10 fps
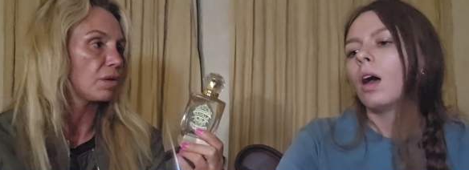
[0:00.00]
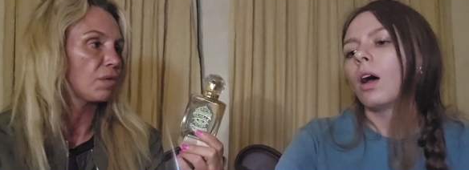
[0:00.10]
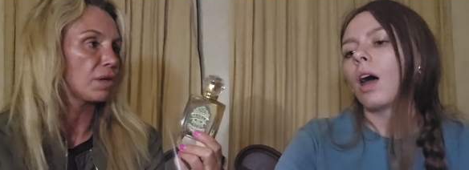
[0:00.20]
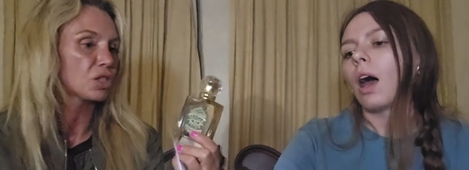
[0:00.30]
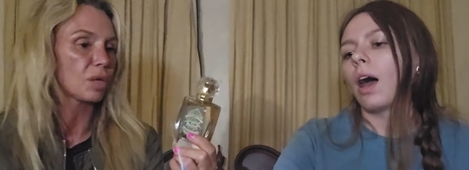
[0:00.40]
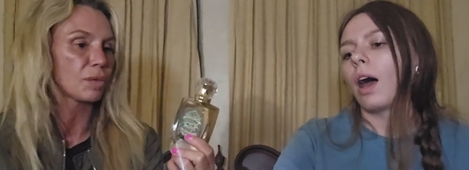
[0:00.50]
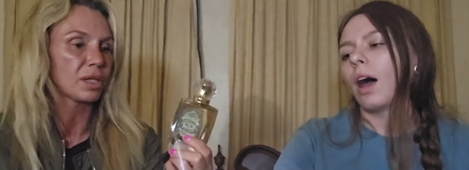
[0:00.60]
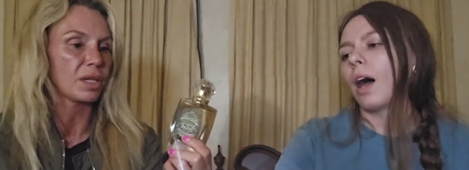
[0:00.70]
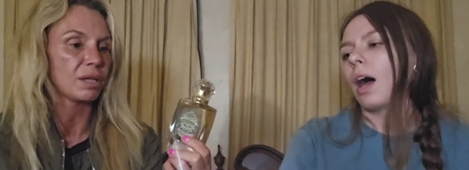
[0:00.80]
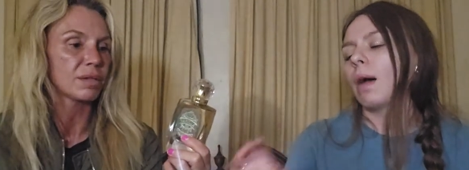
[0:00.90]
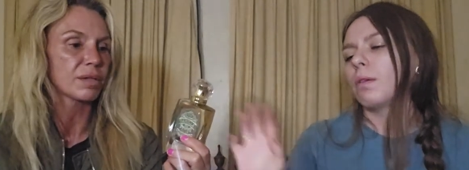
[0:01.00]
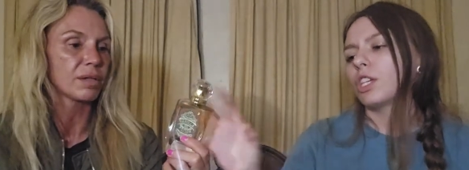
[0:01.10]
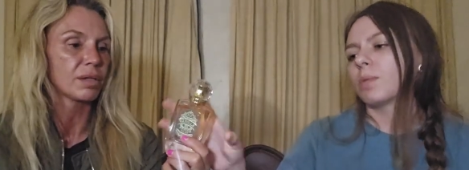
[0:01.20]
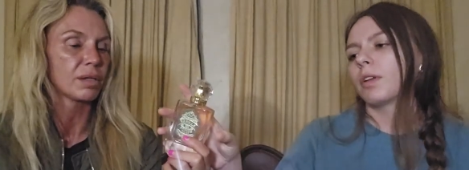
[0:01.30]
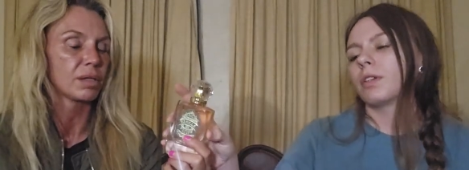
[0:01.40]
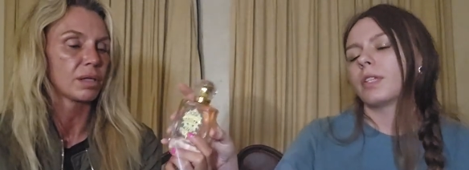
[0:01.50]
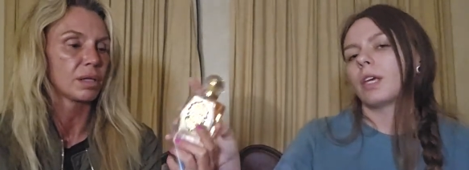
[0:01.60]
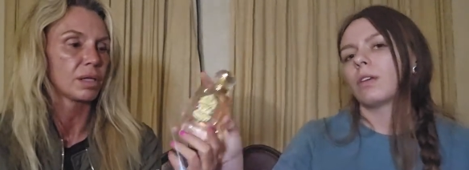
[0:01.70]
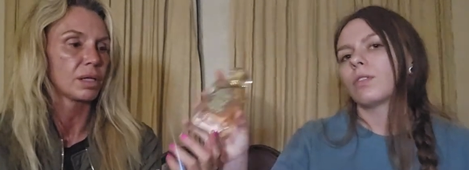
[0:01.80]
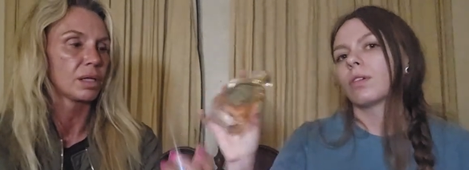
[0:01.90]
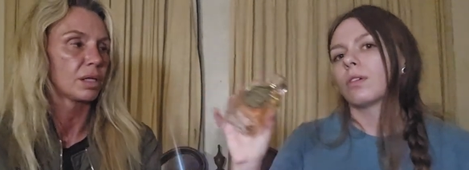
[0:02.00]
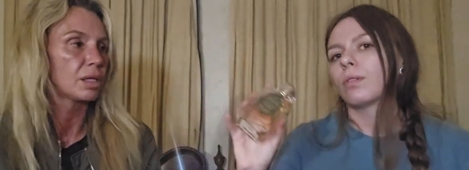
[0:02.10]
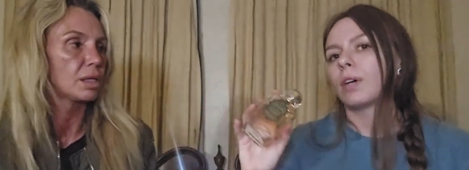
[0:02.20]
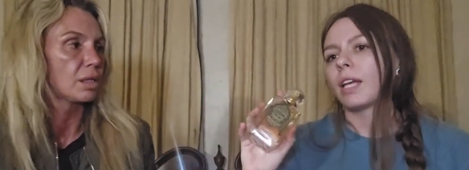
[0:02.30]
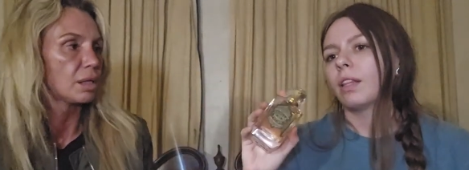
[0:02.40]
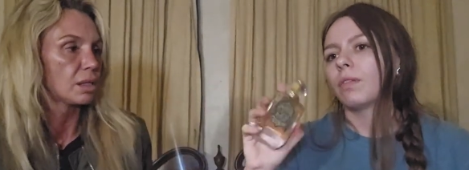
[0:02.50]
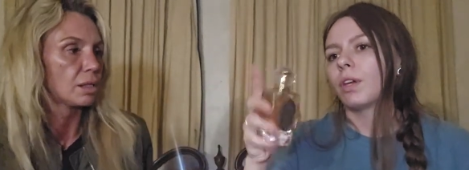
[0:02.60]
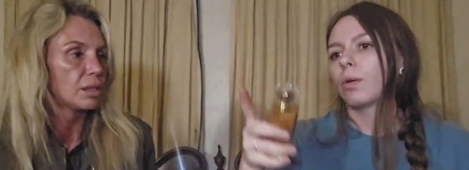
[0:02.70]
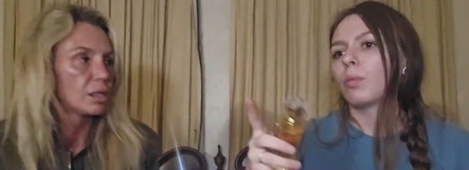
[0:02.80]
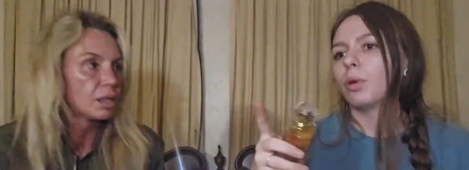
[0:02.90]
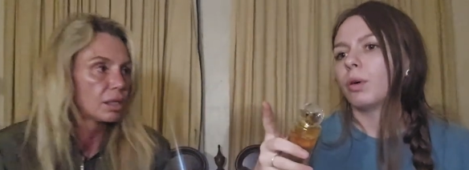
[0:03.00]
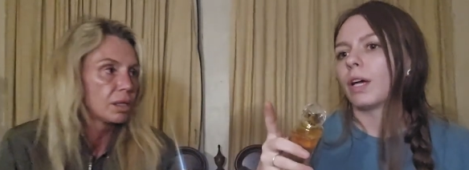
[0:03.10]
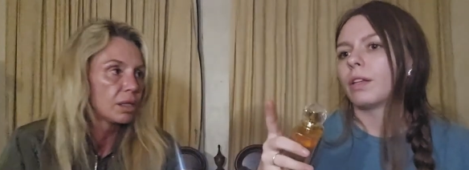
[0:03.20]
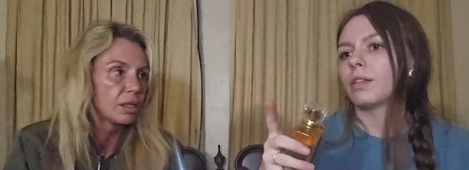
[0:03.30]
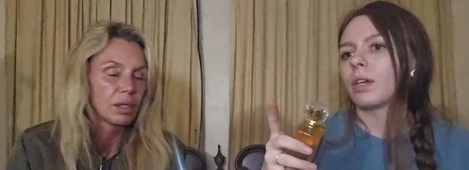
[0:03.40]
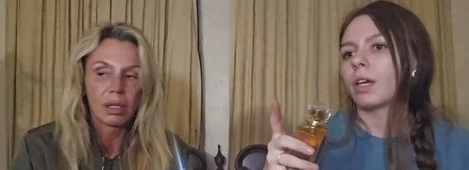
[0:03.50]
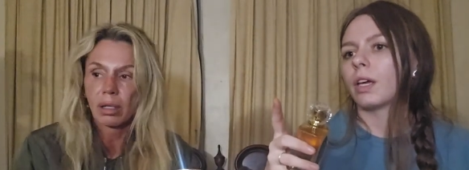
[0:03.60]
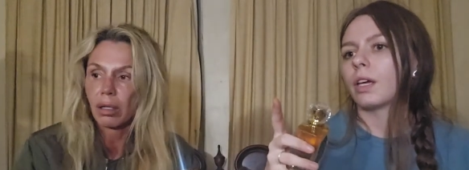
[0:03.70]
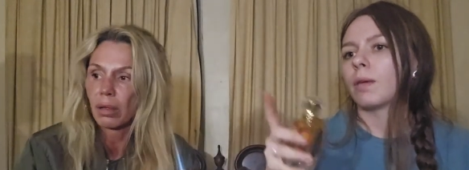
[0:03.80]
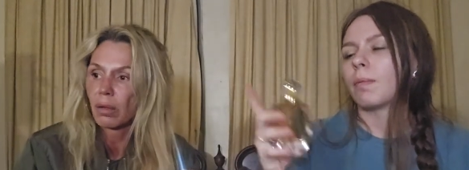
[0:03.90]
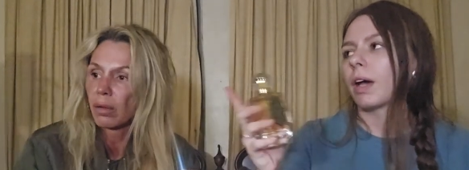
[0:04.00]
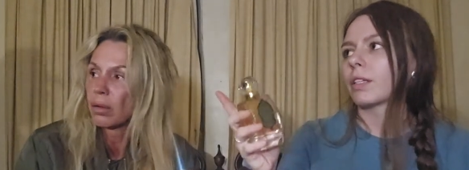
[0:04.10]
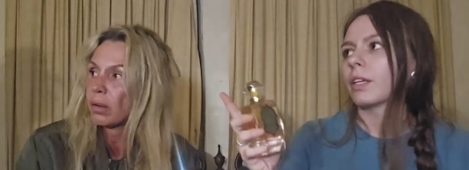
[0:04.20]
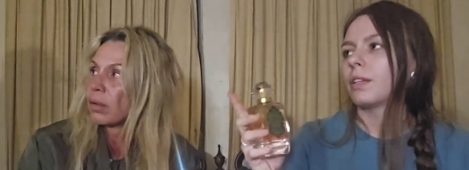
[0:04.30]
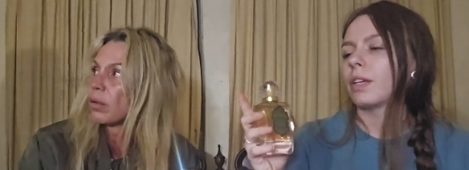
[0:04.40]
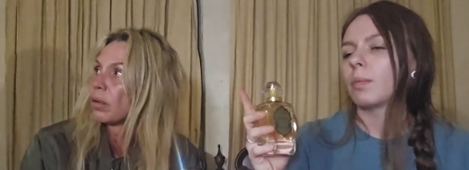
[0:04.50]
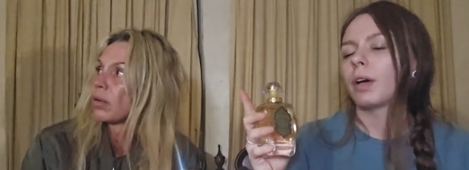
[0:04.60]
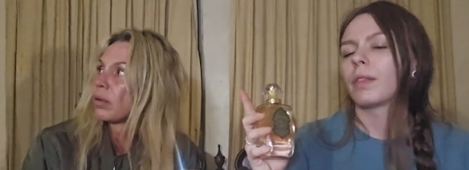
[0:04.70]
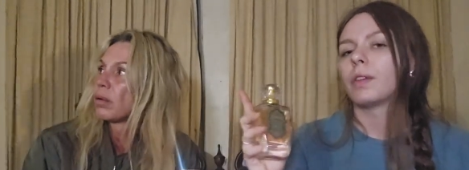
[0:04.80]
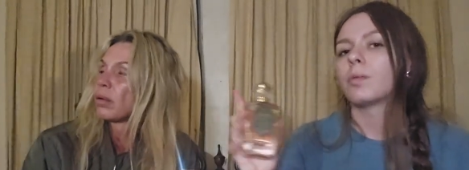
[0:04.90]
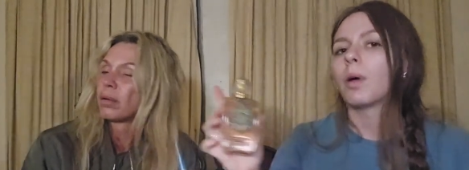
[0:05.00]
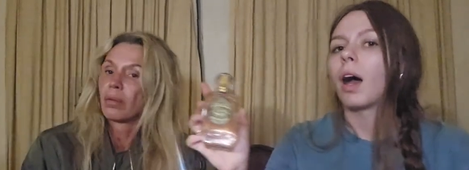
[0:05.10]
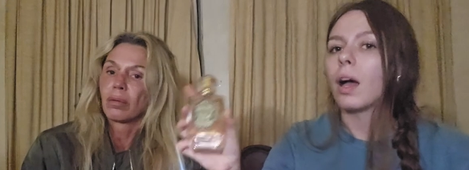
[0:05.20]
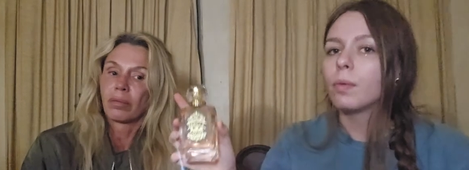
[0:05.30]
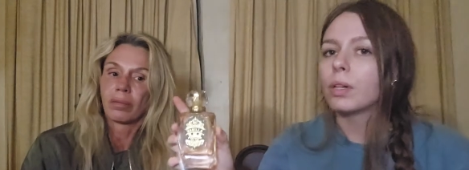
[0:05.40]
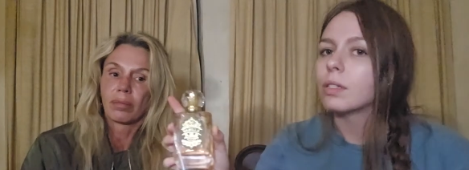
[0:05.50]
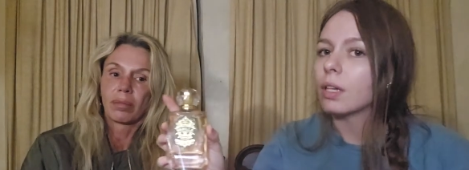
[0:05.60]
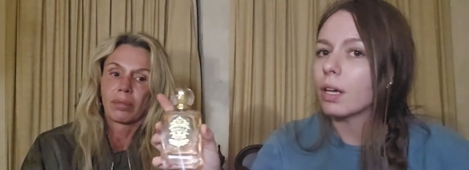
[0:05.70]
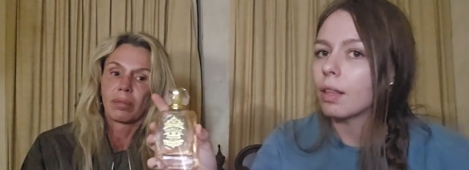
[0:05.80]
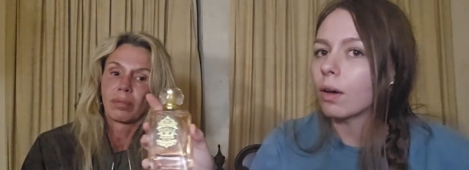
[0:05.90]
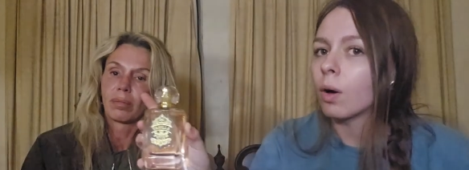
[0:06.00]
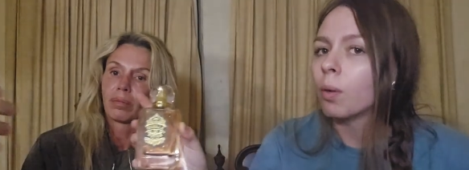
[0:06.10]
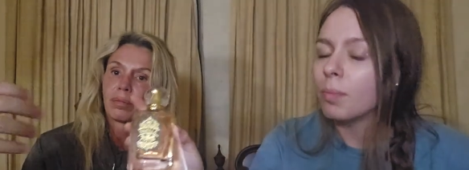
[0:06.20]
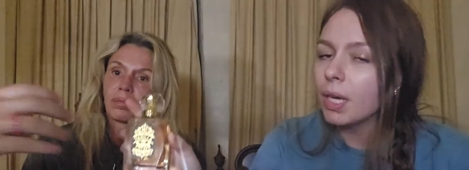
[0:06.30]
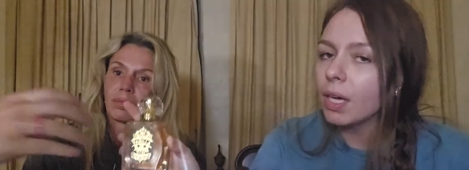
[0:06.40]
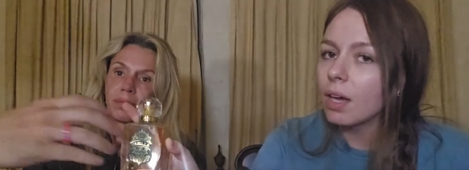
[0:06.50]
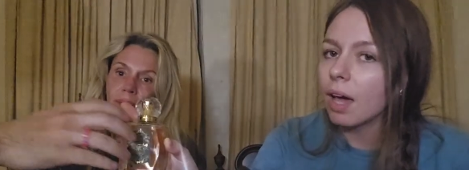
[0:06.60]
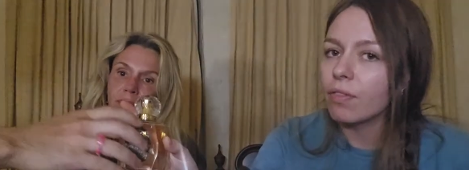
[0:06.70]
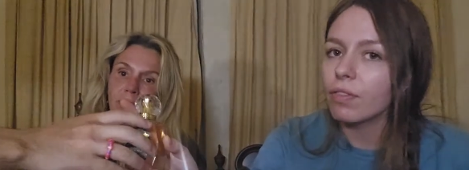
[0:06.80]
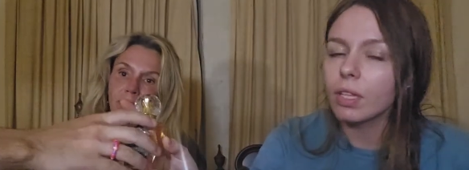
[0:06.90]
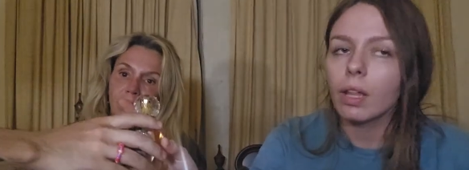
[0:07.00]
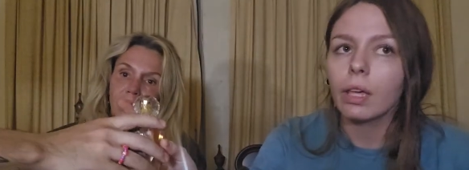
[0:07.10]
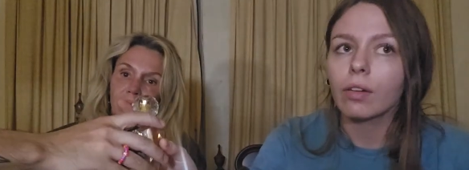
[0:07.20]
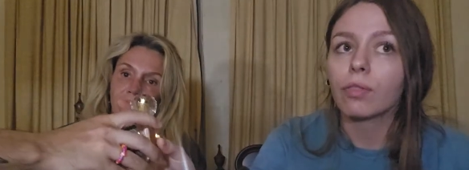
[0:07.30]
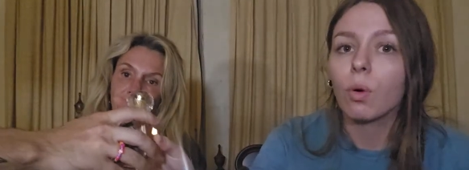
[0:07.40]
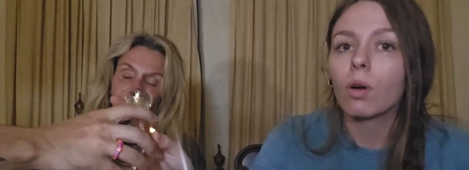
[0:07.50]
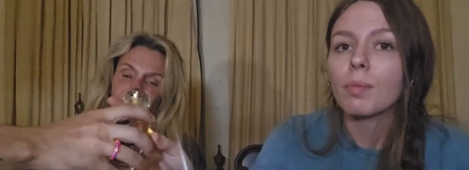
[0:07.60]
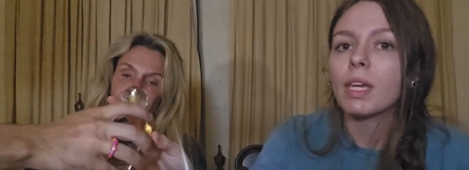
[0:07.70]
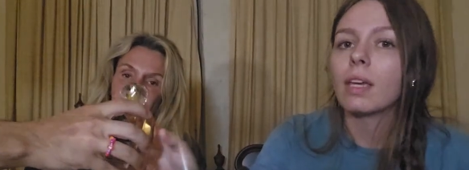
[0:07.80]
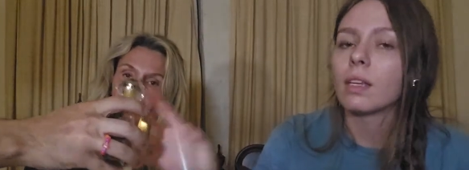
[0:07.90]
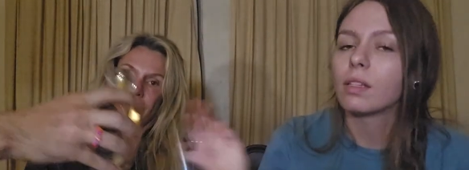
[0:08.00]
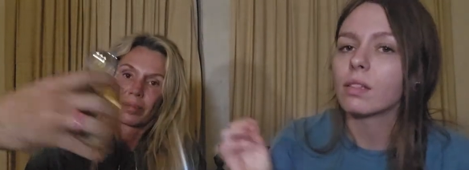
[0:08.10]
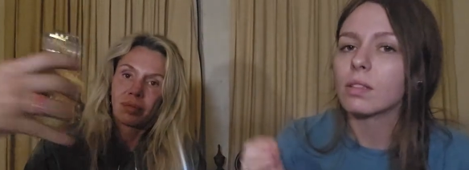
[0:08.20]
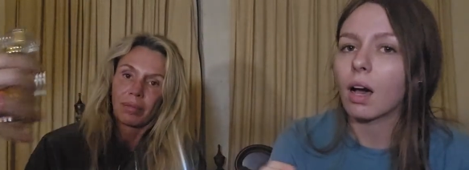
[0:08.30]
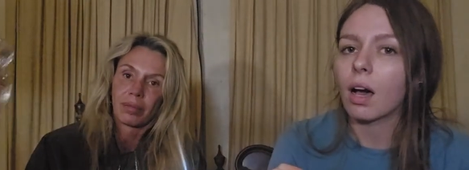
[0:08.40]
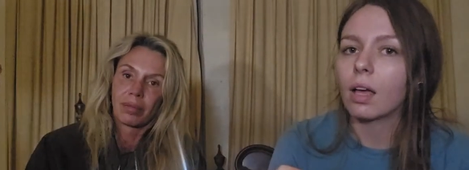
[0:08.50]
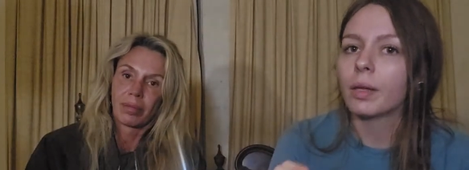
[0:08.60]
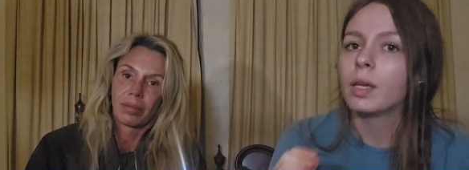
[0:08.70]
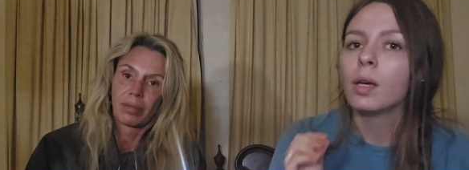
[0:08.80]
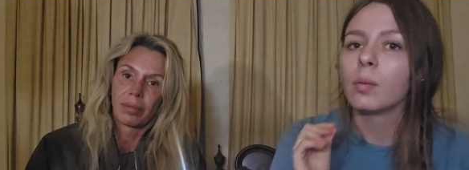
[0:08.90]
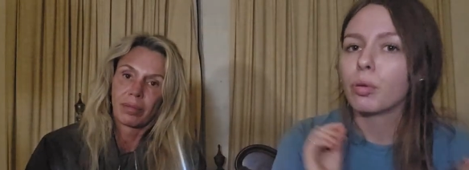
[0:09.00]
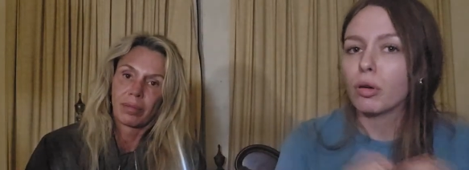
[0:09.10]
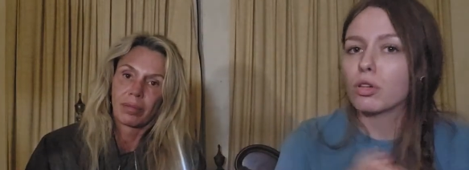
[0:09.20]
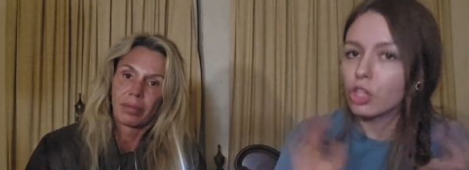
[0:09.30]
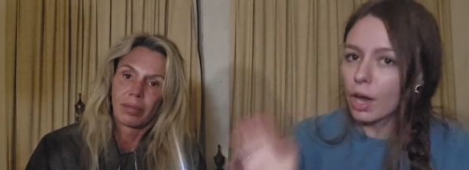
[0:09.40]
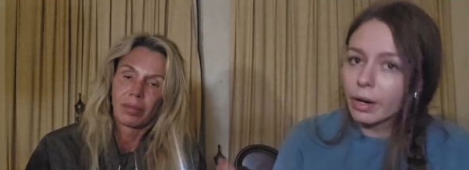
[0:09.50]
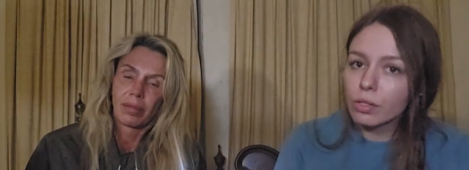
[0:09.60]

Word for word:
Speaker 1: you finish uh, up with these.
Speaker 2: I was just about to say, so I'd love to hear what Pooh had to say and Max had to say about this, but I want to say that on me, I feel like for me, it does not project